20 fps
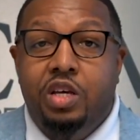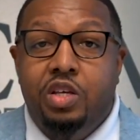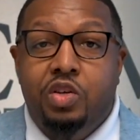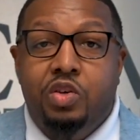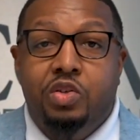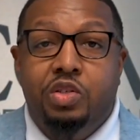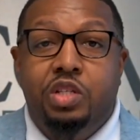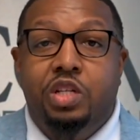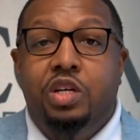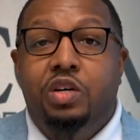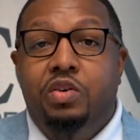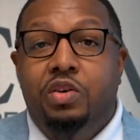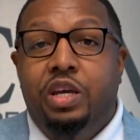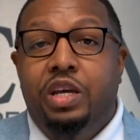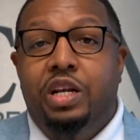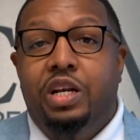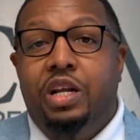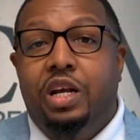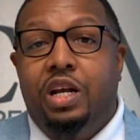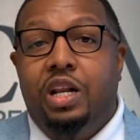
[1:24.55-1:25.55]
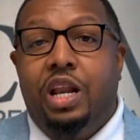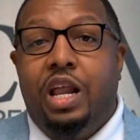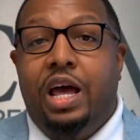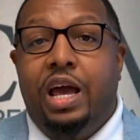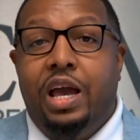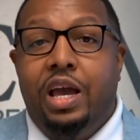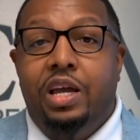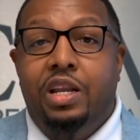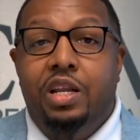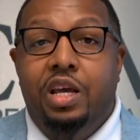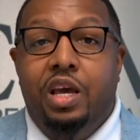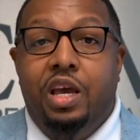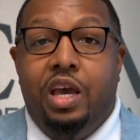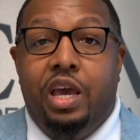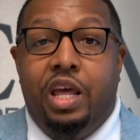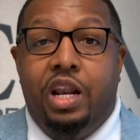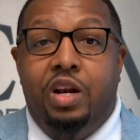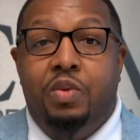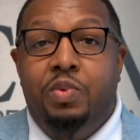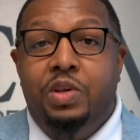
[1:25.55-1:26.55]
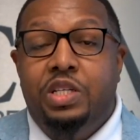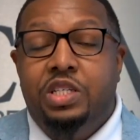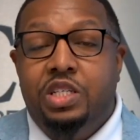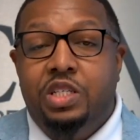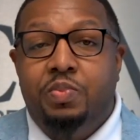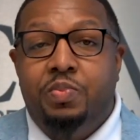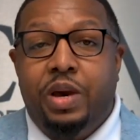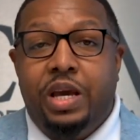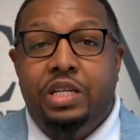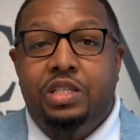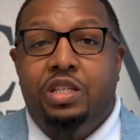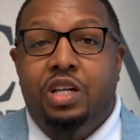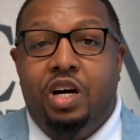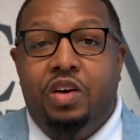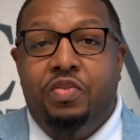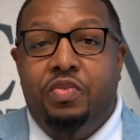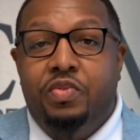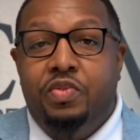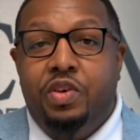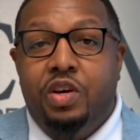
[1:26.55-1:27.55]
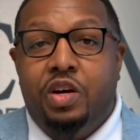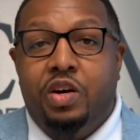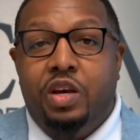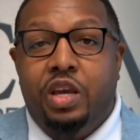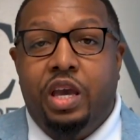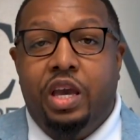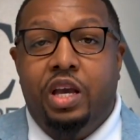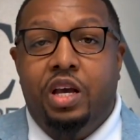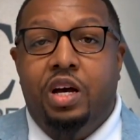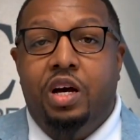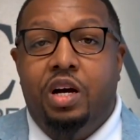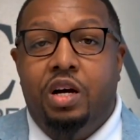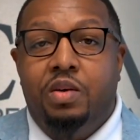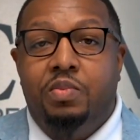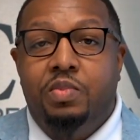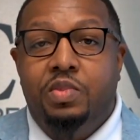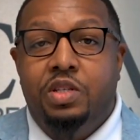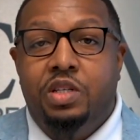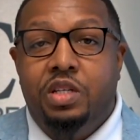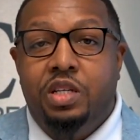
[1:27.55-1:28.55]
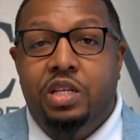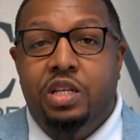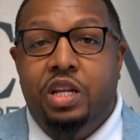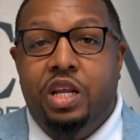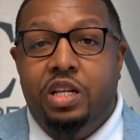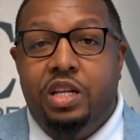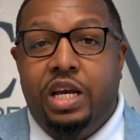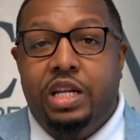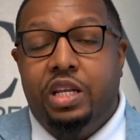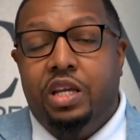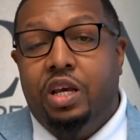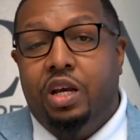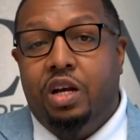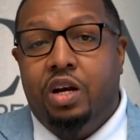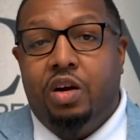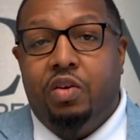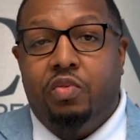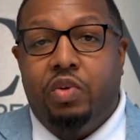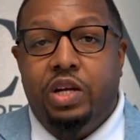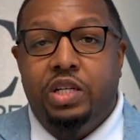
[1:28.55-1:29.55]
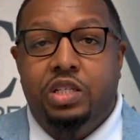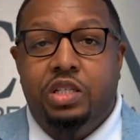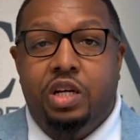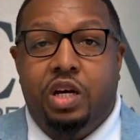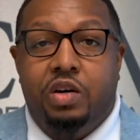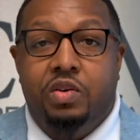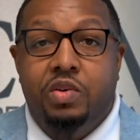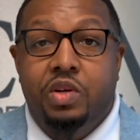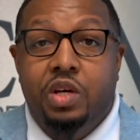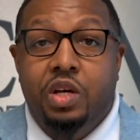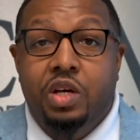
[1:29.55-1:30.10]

you'll still get a decline and it'll be just based off of your income to debt to income ratio.